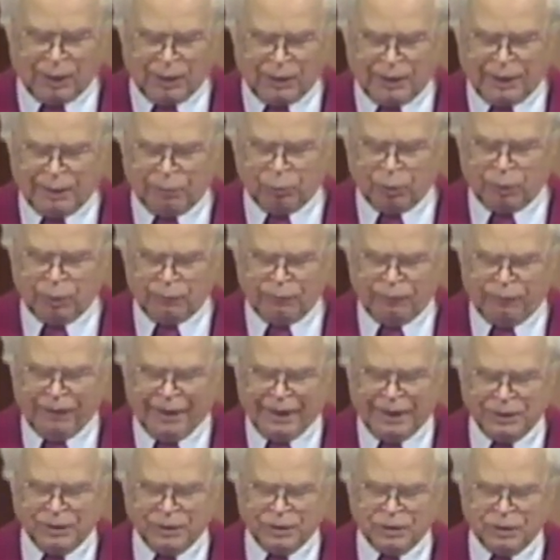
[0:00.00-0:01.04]
They were
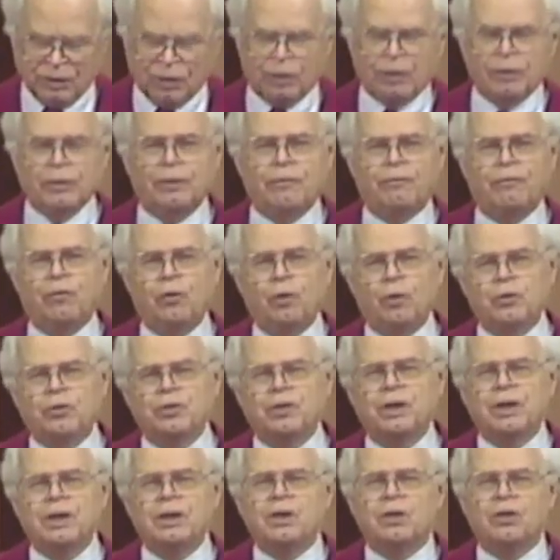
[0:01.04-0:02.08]
invited on the
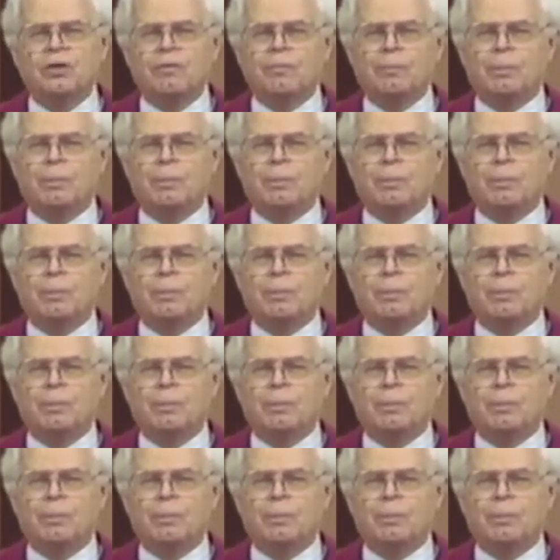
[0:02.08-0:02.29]
14th of